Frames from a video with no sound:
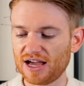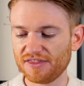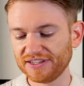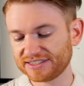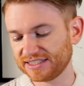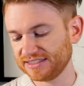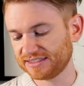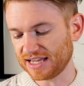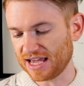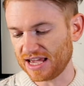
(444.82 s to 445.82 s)
This
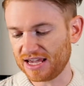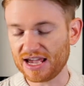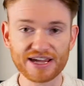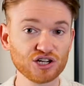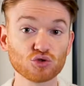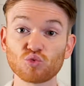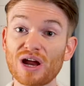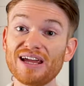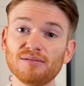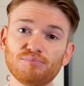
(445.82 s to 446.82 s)
is a
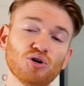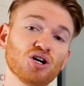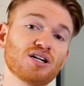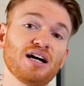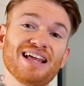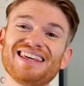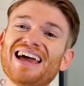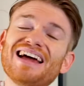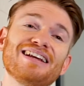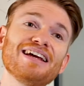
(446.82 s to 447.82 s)
great book, and the
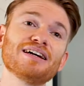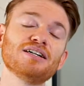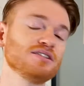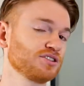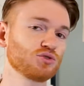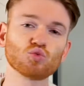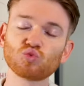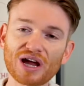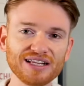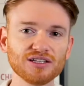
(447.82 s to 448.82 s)
ending just
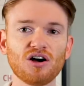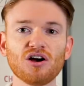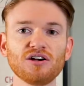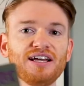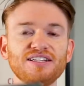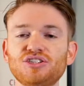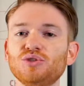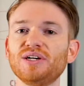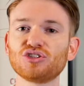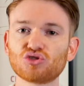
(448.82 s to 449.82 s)
right in the heart, hits
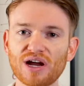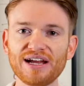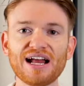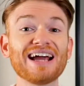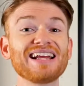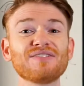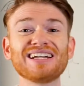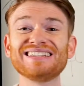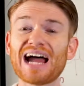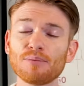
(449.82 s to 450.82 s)
you great. I'm going to give
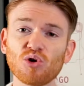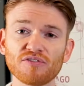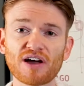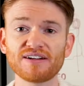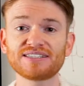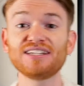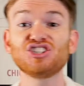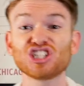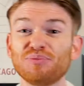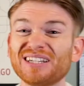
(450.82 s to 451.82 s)
it a 9.5 out of 10
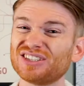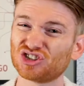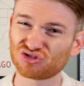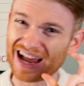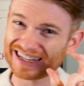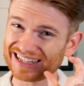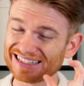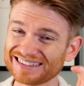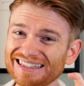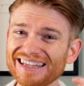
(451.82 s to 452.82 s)
just because it drags a
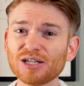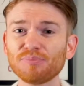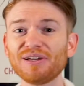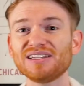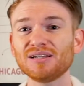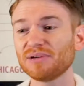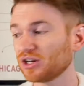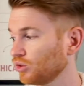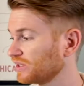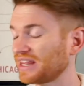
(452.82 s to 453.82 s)
little bit in the
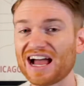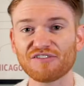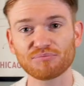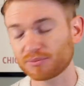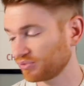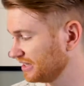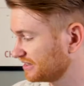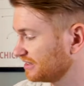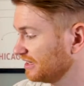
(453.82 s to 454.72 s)
middle with the Half-Blood Prince